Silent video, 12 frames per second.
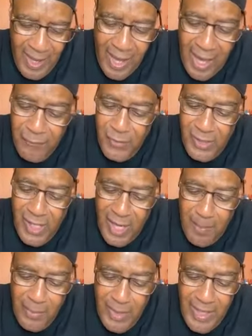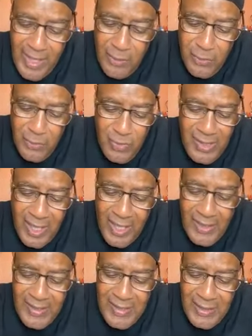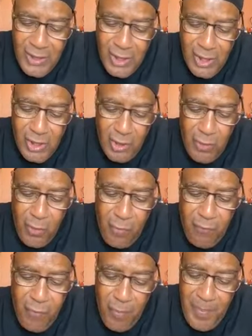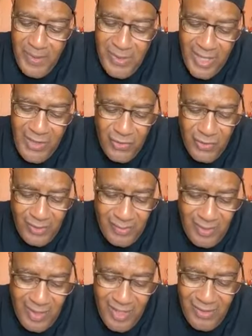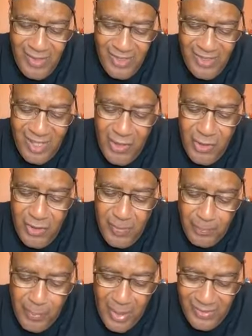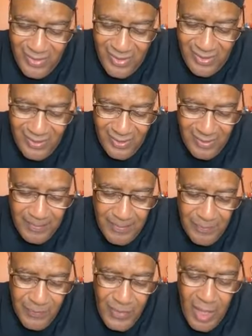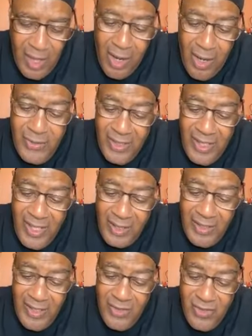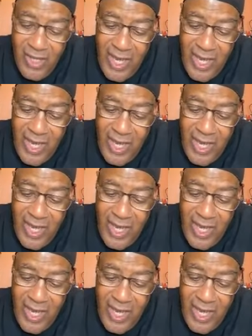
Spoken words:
After Cambio's slow fermentation and distillation process, our tequila is